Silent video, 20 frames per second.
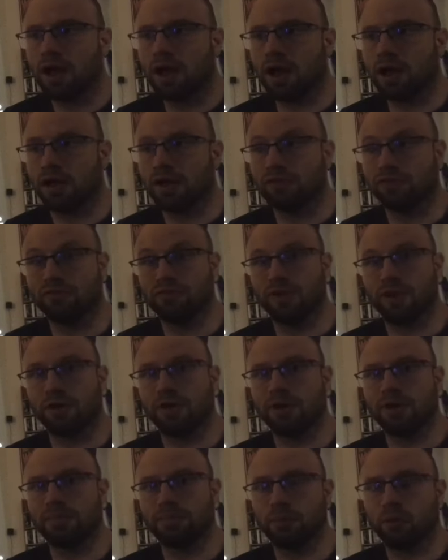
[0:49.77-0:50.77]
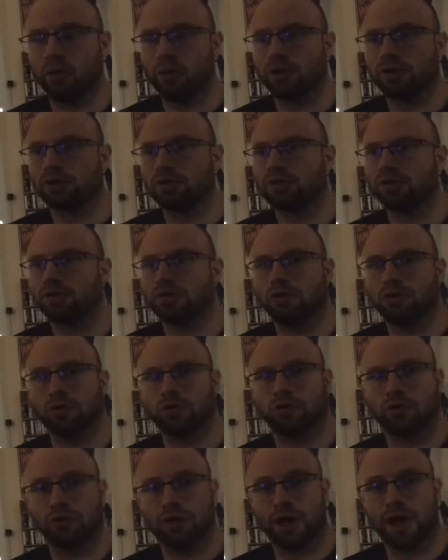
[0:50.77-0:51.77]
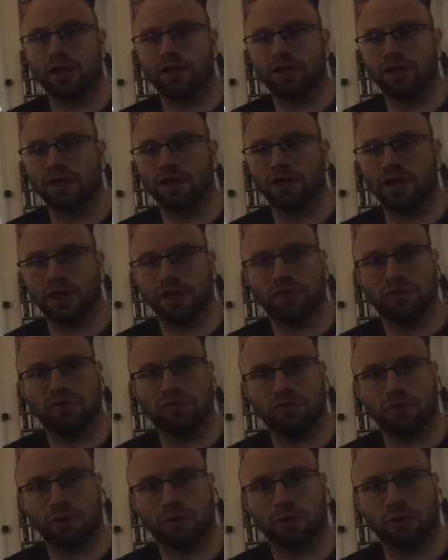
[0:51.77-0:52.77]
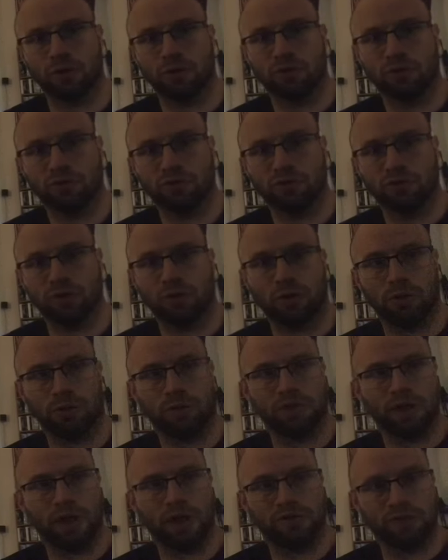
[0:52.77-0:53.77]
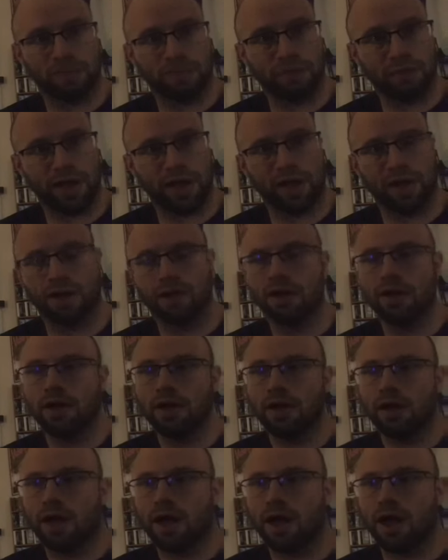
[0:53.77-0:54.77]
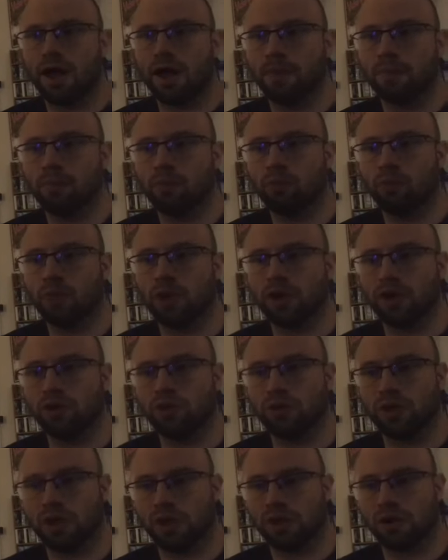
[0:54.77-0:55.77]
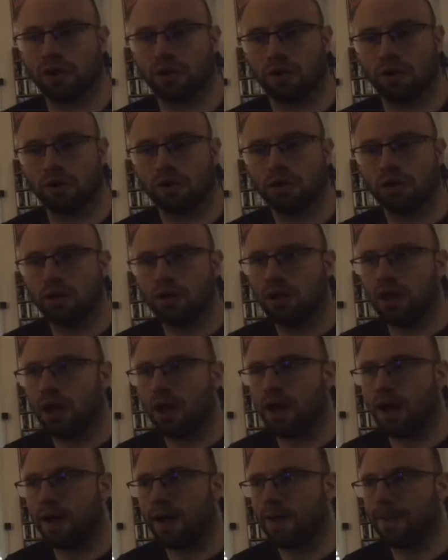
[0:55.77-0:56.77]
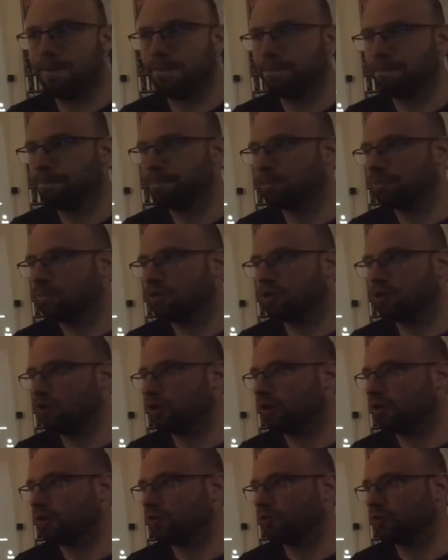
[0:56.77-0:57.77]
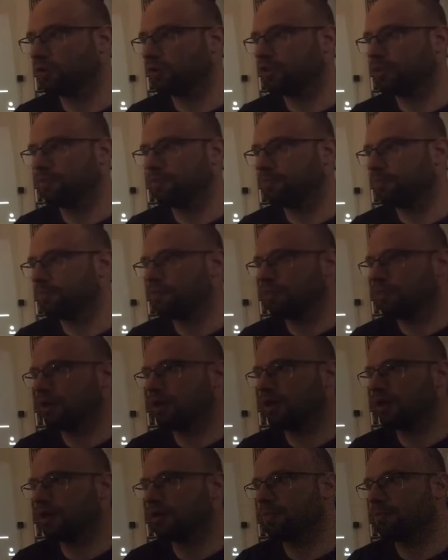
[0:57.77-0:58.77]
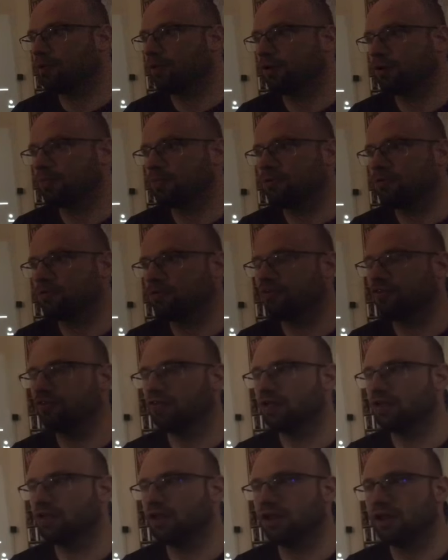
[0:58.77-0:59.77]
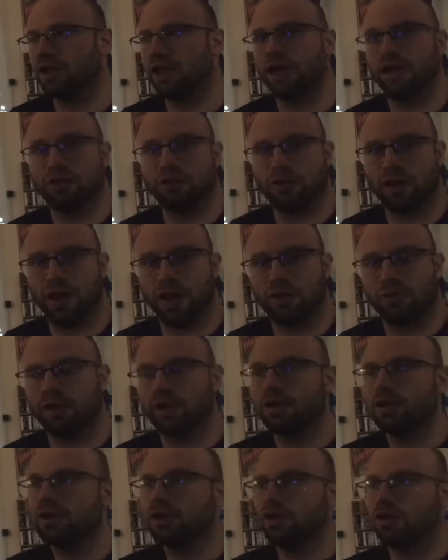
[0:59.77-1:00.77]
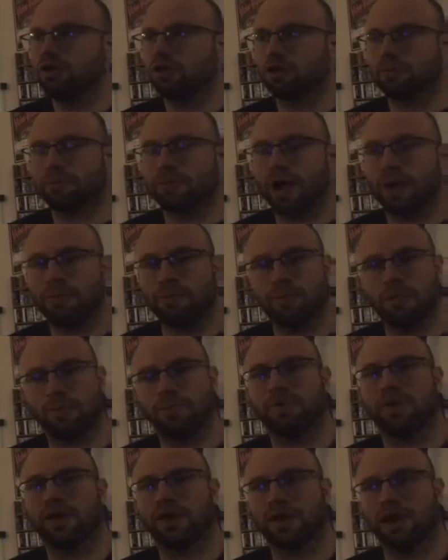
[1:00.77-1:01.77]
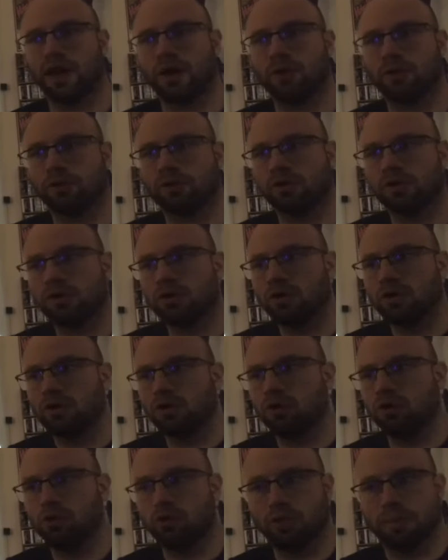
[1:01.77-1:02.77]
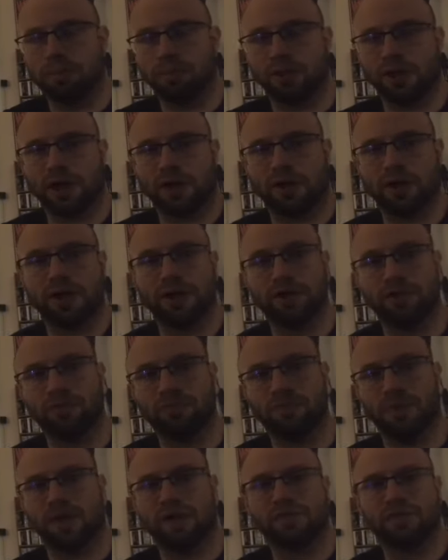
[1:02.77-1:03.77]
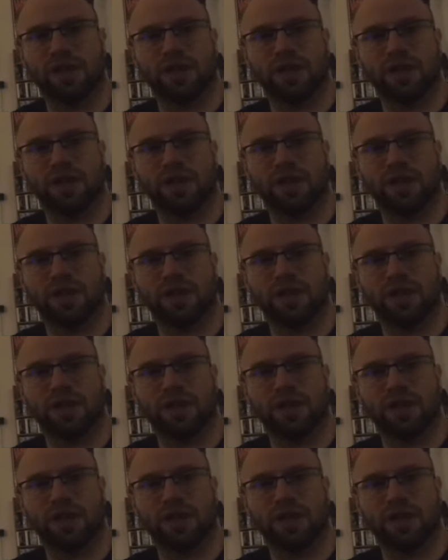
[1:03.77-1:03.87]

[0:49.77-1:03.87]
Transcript: is very important. Your tonality is your soul as a player. When you hear, you know, a really important musician in any genre, you could probably pick out who the player is based on